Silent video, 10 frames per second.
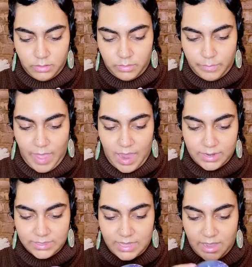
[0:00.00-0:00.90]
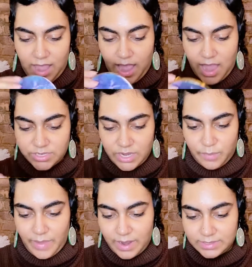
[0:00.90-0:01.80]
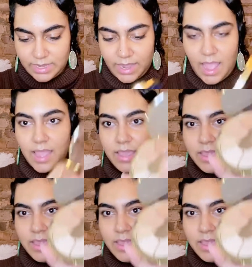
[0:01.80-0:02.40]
palettes I got, eyeshadow palettes I got.